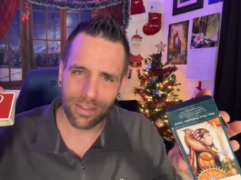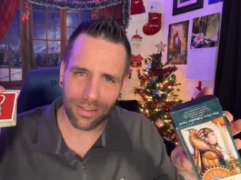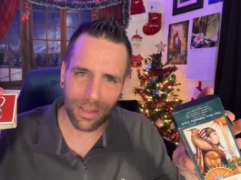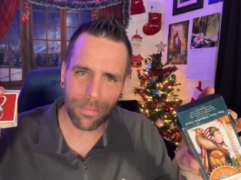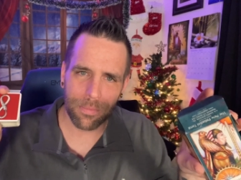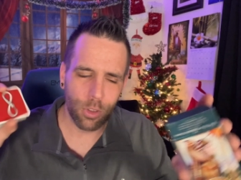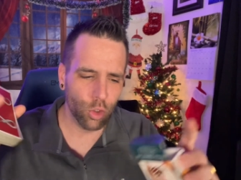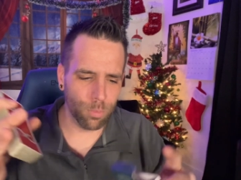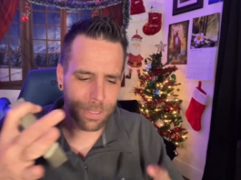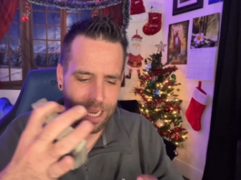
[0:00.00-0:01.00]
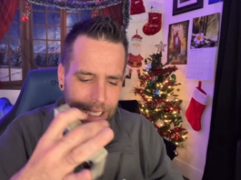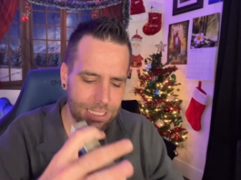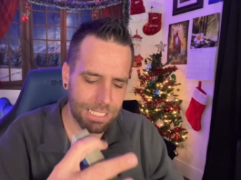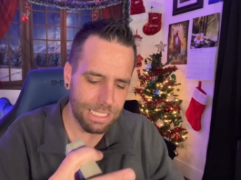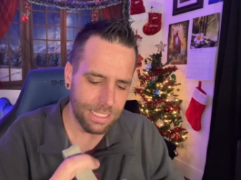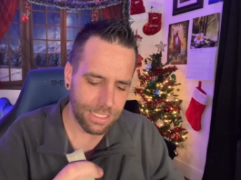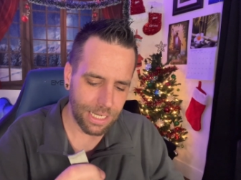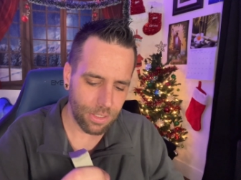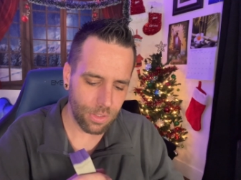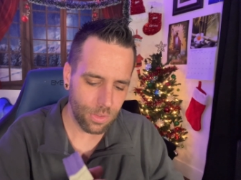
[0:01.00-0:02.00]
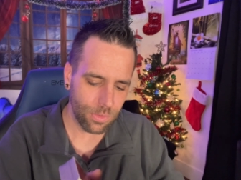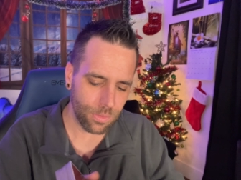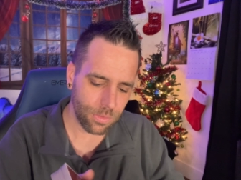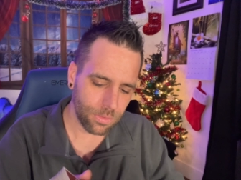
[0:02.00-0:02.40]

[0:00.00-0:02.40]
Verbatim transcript: yep, new Palladini Tarot.